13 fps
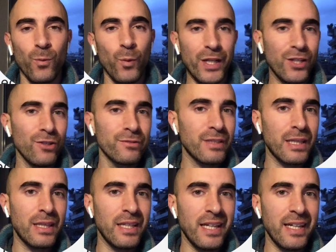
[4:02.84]
we don't
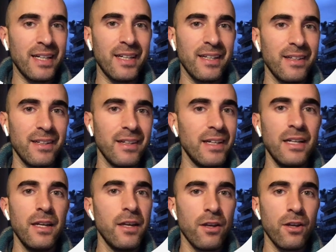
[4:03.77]
think
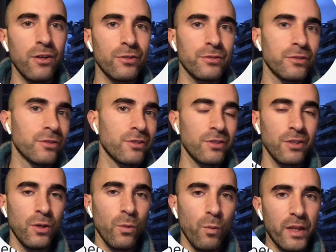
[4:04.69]
in nodes
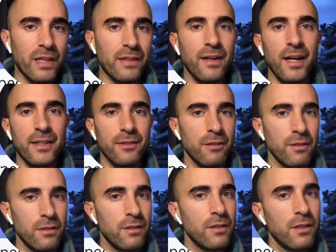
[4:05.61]
with a
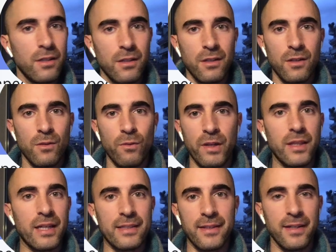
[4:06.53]
title, with
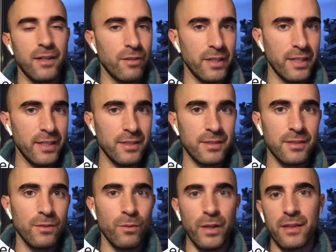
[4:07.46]

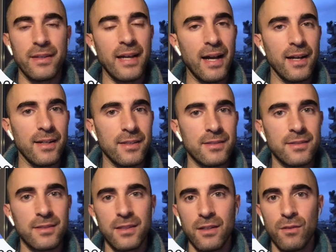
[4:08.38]
categories, with
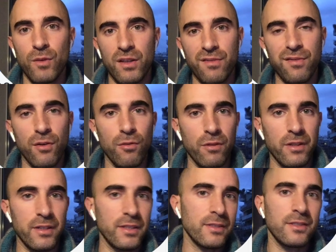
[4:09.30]
tags, with
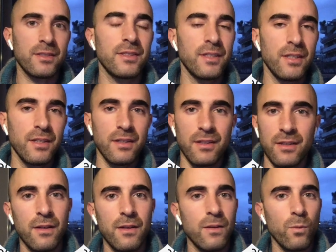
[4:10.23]
folders.
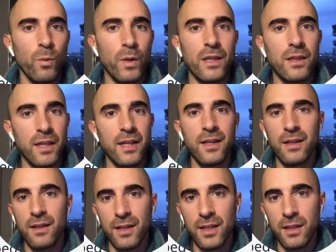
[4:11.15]
We
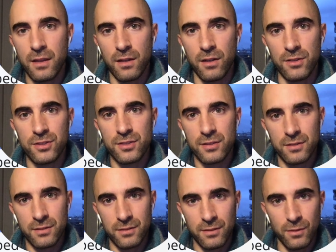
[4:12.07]
think in thoughts.
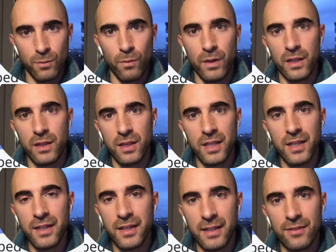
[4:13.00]
We
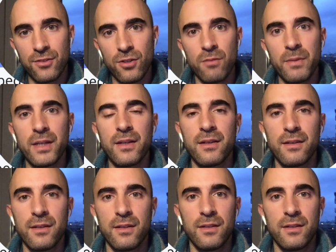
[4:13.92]
think in atomic